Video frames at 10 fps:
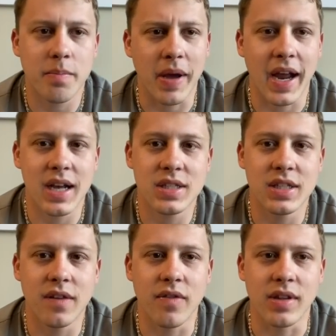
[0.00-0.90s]

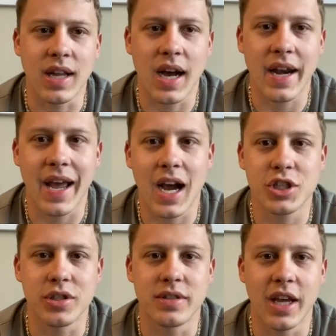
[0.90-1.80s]
passive,
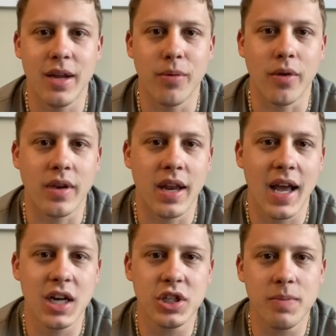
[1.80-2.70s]
non-action table can
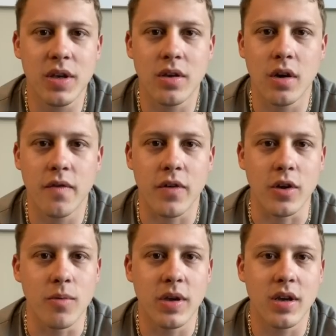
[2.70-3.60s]
actually be good for
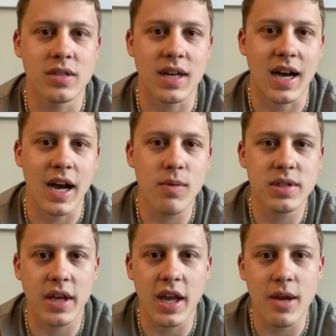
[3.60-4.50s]
you, because I
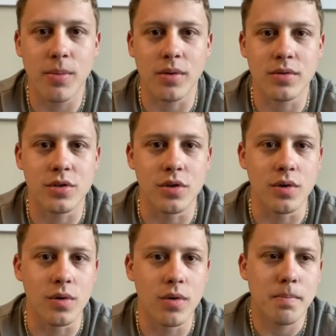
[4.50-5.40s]
was able
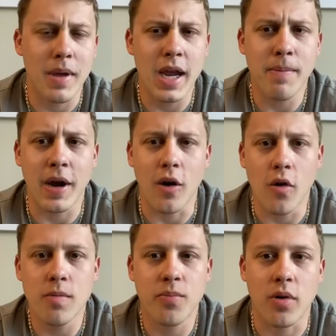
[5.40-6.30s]
to make my
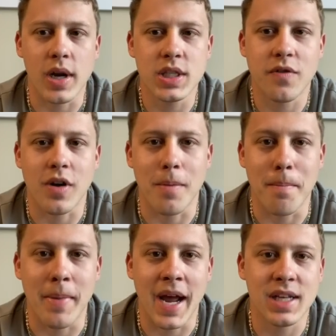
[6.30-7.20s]
own price for a
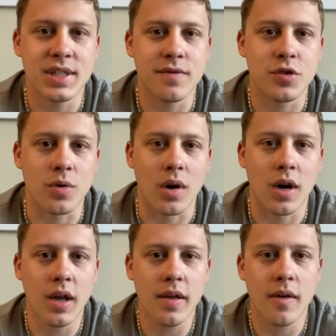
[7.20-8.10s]
massive
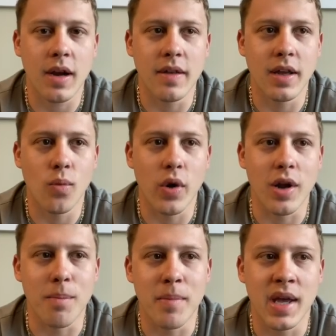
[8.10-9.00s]
draw, and then when
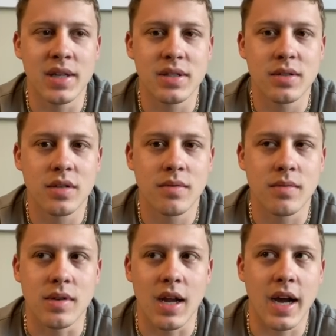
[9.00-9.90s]
it missed,
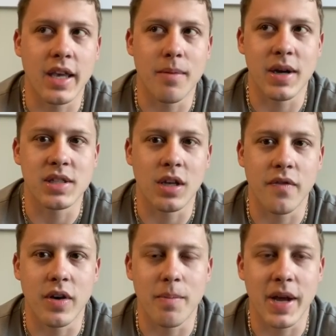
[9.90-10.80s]
not get
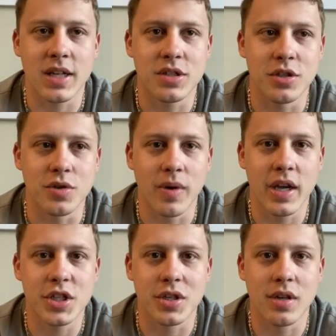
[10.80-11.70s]
myself in a bad
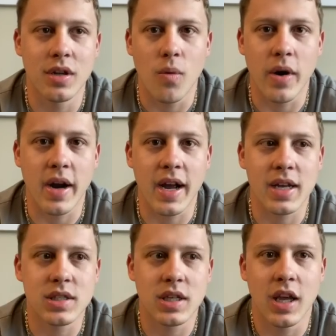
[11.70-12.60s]
situation.
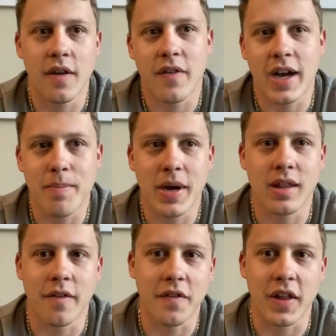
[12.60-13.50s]
Whereas if I bet
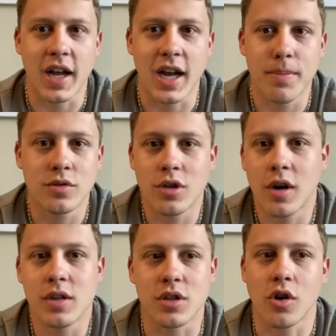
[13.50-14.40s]
the flop,
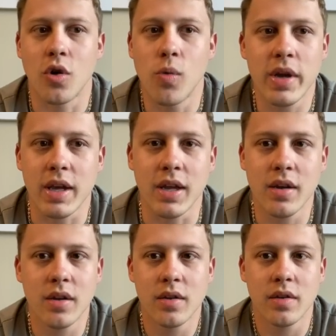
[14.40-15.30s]
turn is a
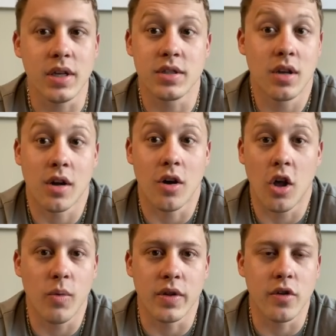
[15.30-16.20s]
queen, he's going to
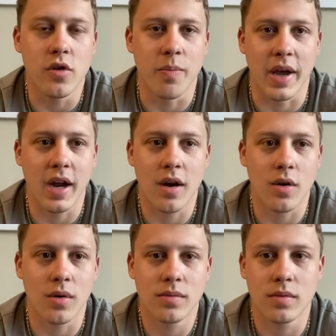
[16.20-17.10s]
call with 2
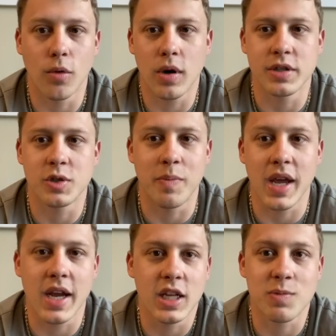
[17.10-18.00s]
pair, or a
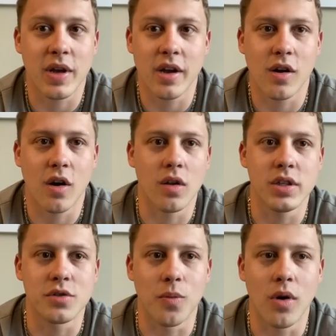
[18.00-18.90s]
spade, he's probably going to call at
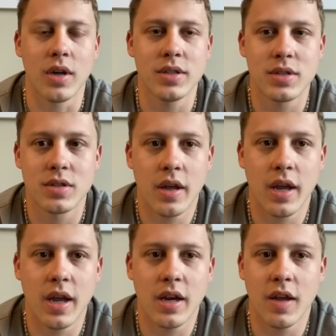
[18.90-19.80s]
least once.
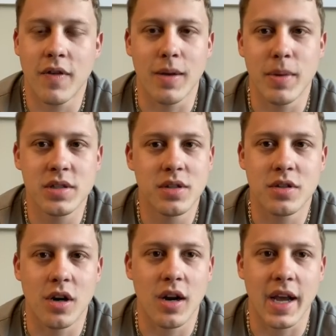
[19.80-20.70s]
And if I miss the
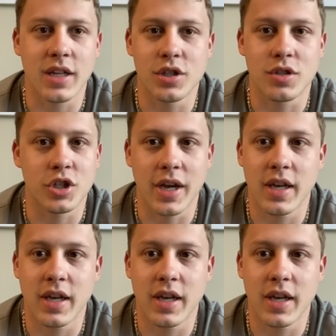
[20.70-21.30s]
turn, I can just check